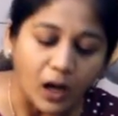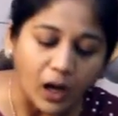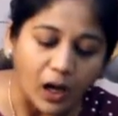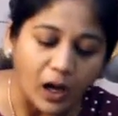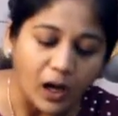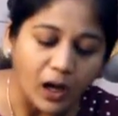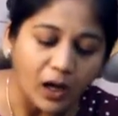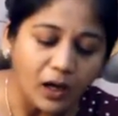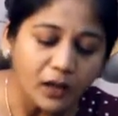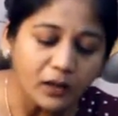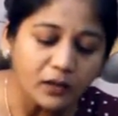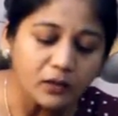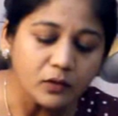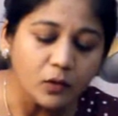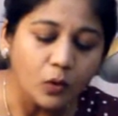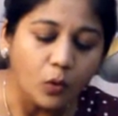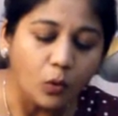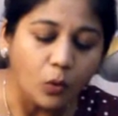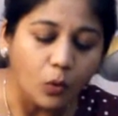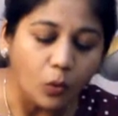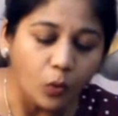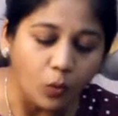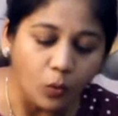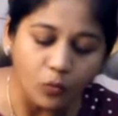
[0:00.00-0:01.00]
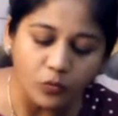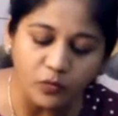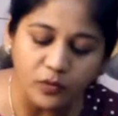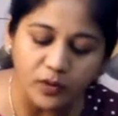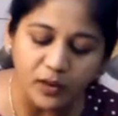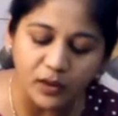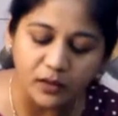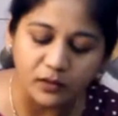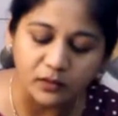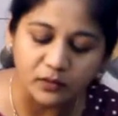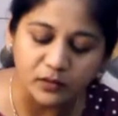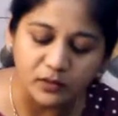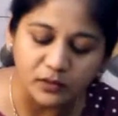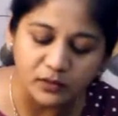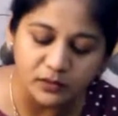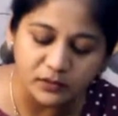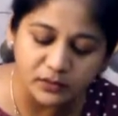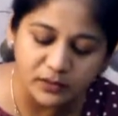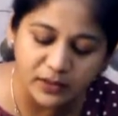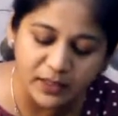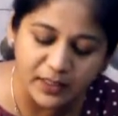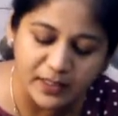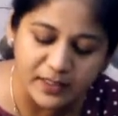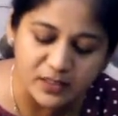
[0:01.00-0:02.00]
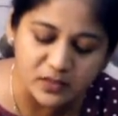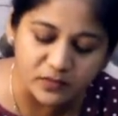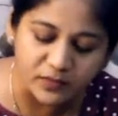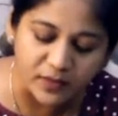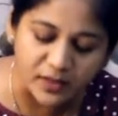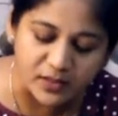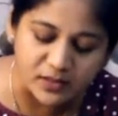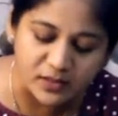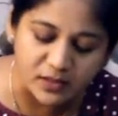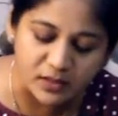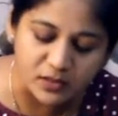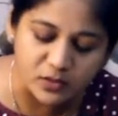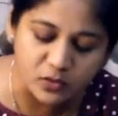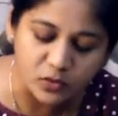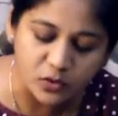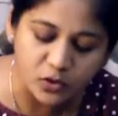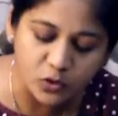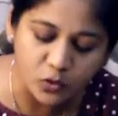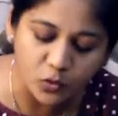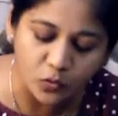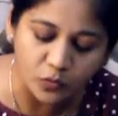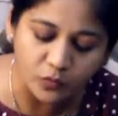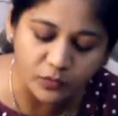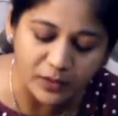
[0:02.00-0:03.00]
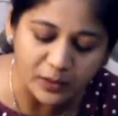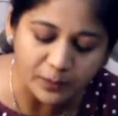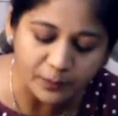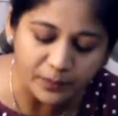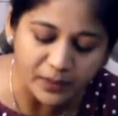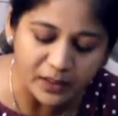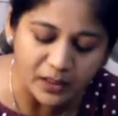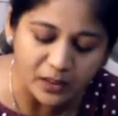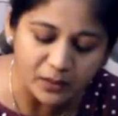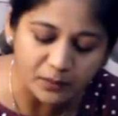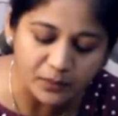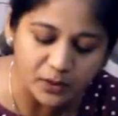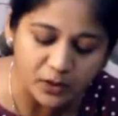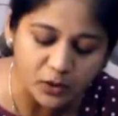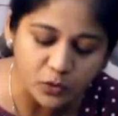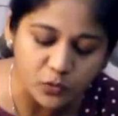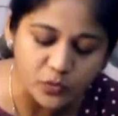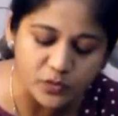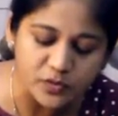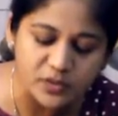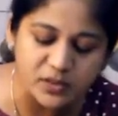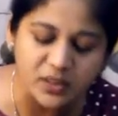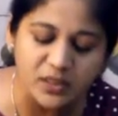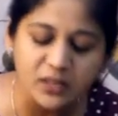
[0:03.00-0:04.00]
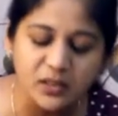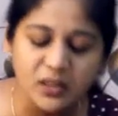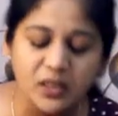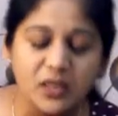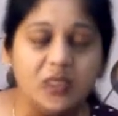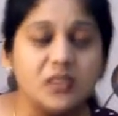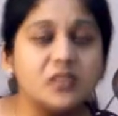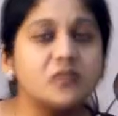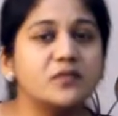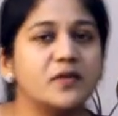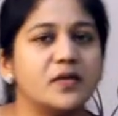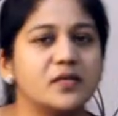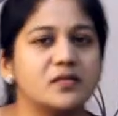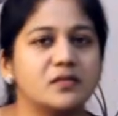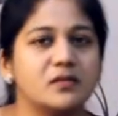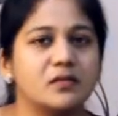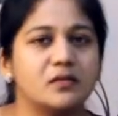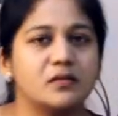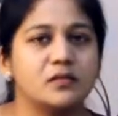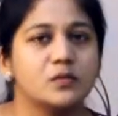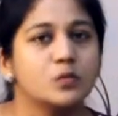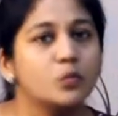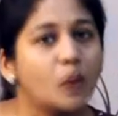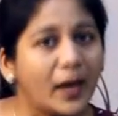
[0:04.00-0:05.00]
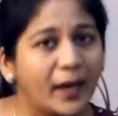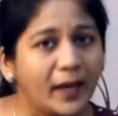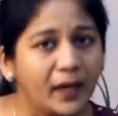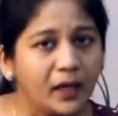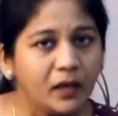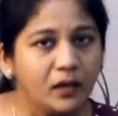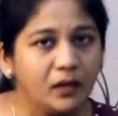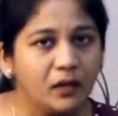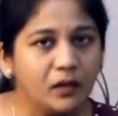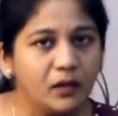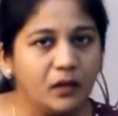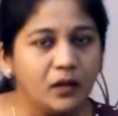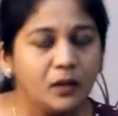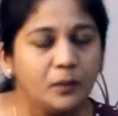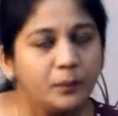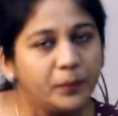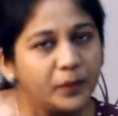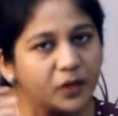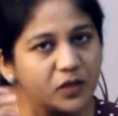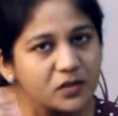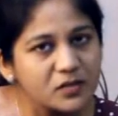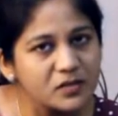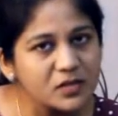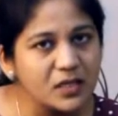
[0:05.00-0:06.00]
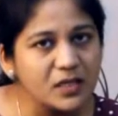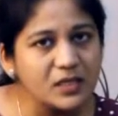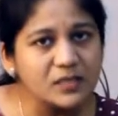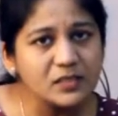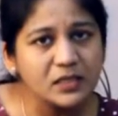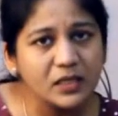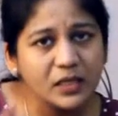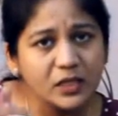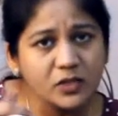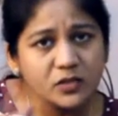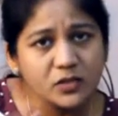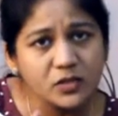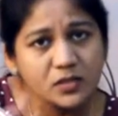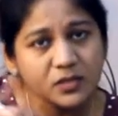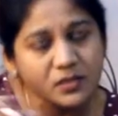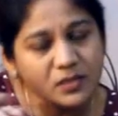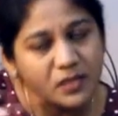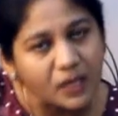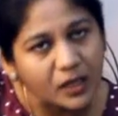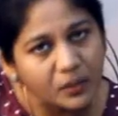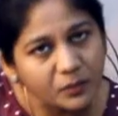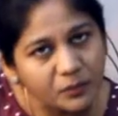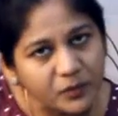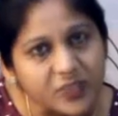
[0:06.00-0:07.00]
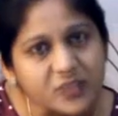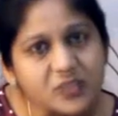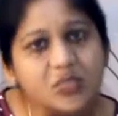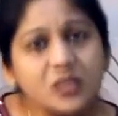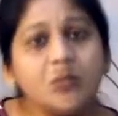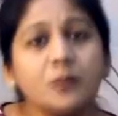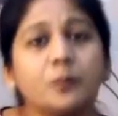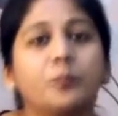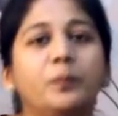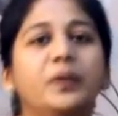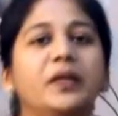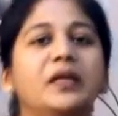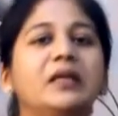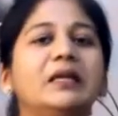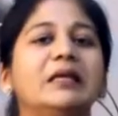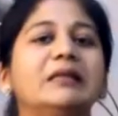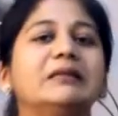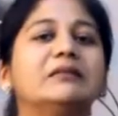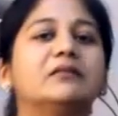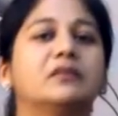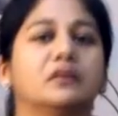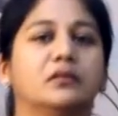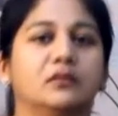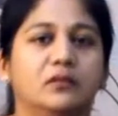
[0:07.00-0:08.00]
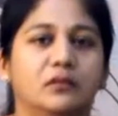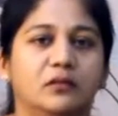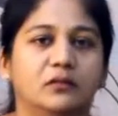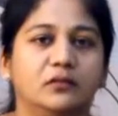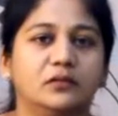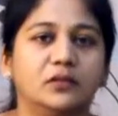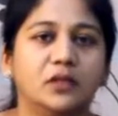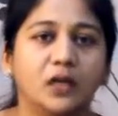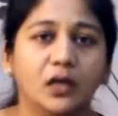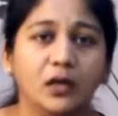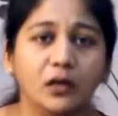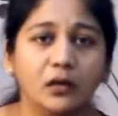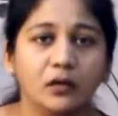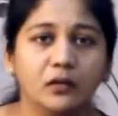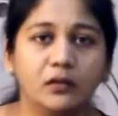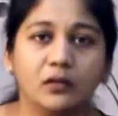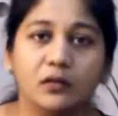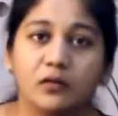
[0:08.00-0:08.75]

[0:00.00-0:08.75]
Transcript: are over these vessels. So you will be able to see these vessels. Why? Because these lesions are present beneath the